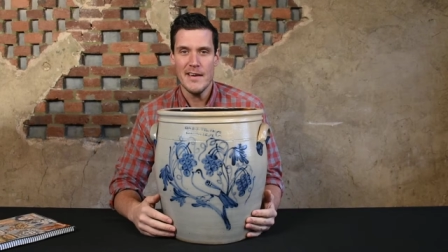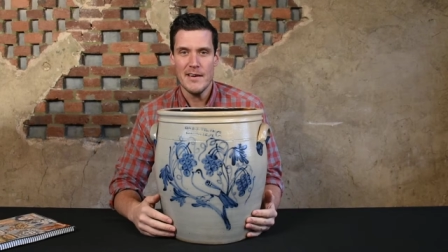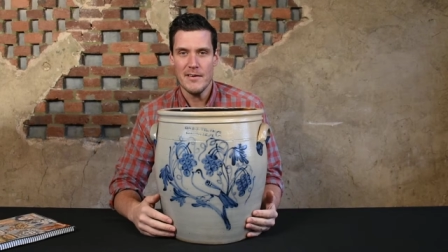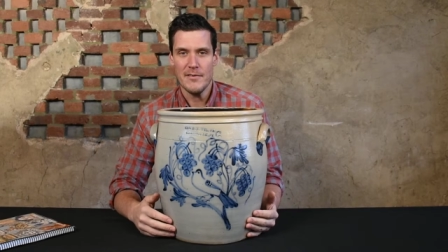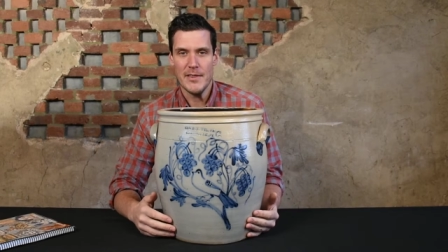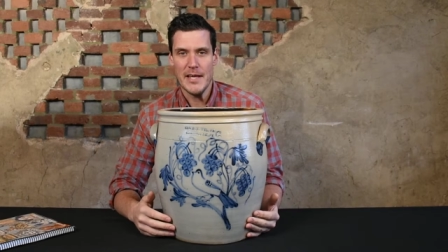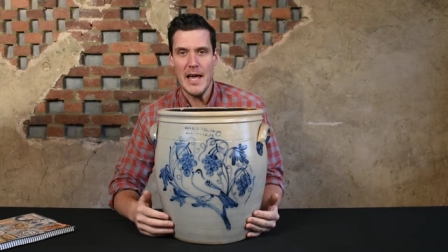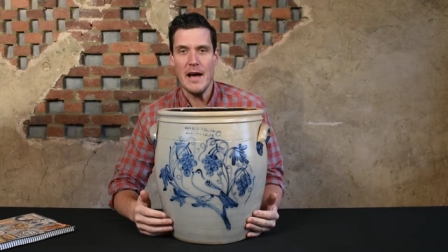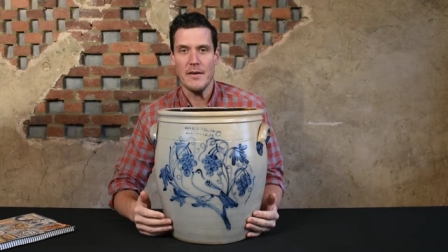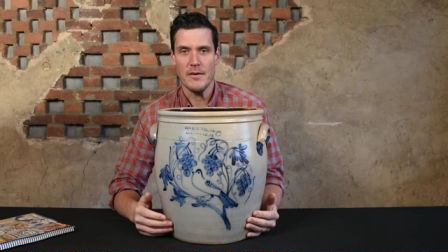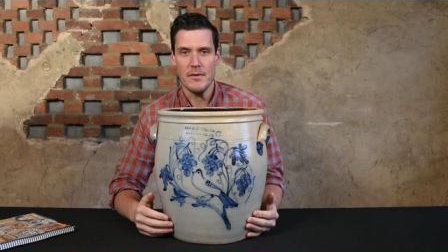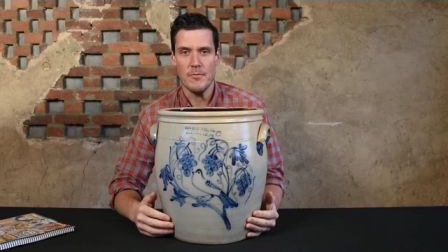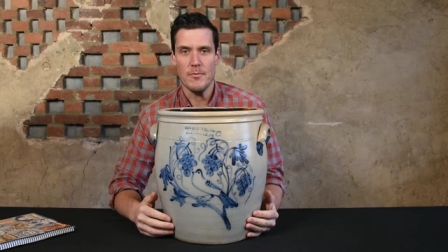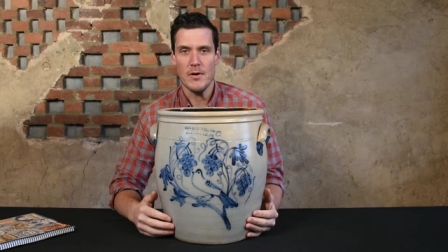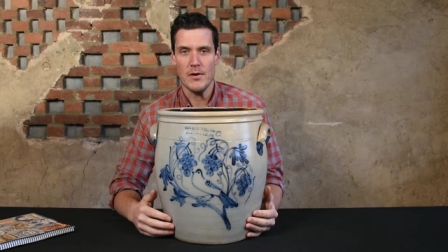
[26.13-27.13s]
with Cowden
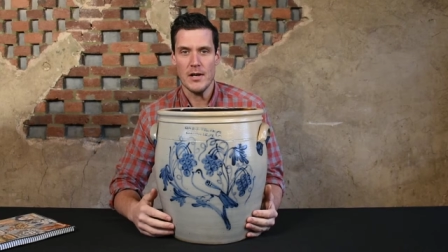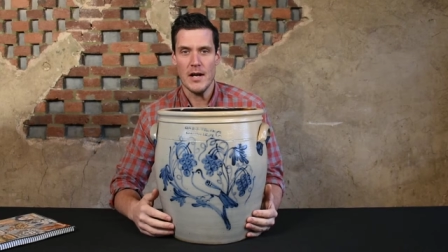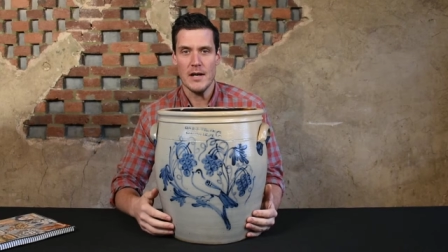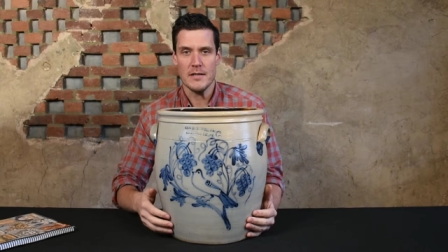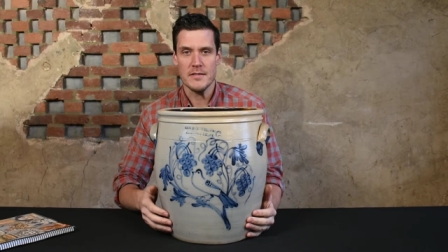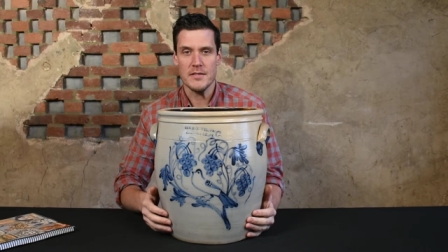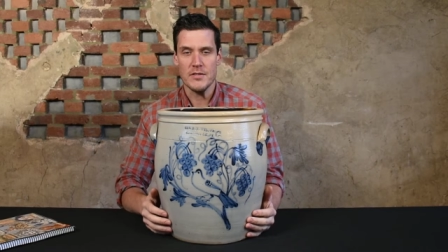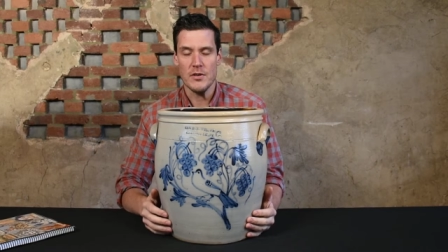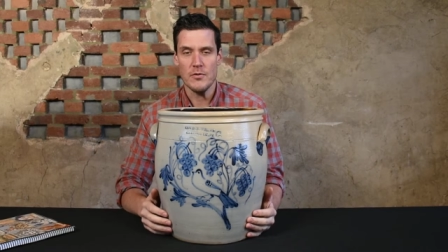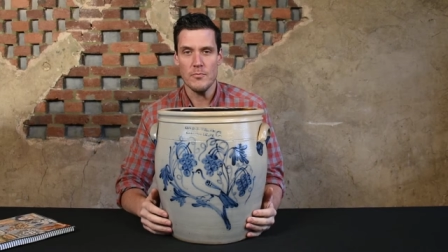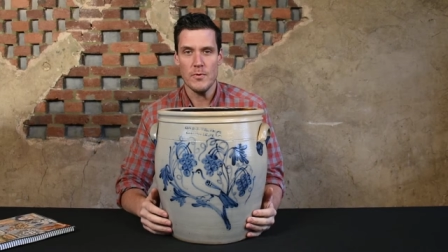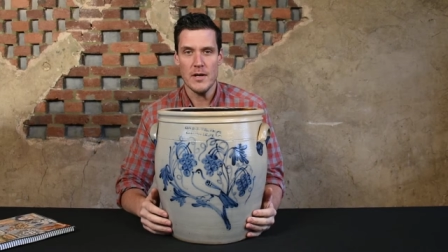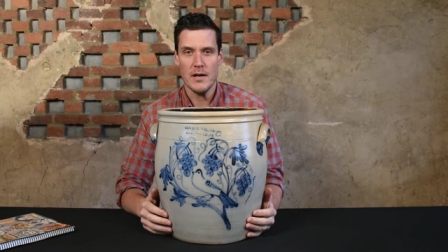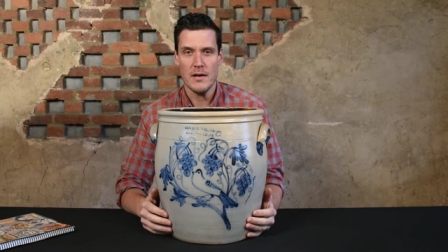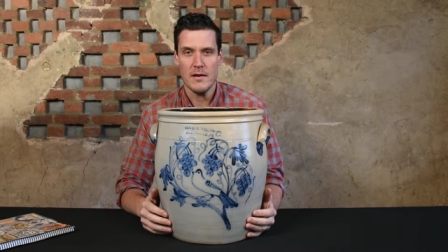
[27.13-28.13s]
and Wilcox
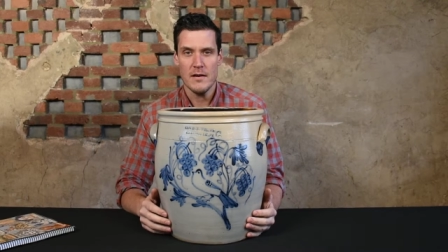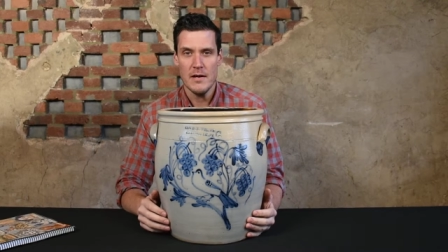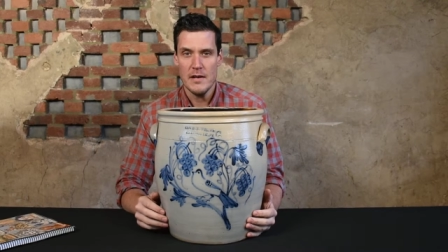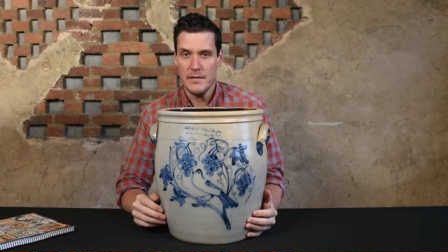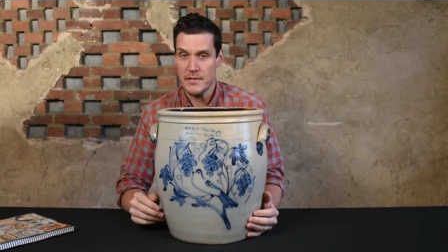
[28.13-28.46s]
stoneware.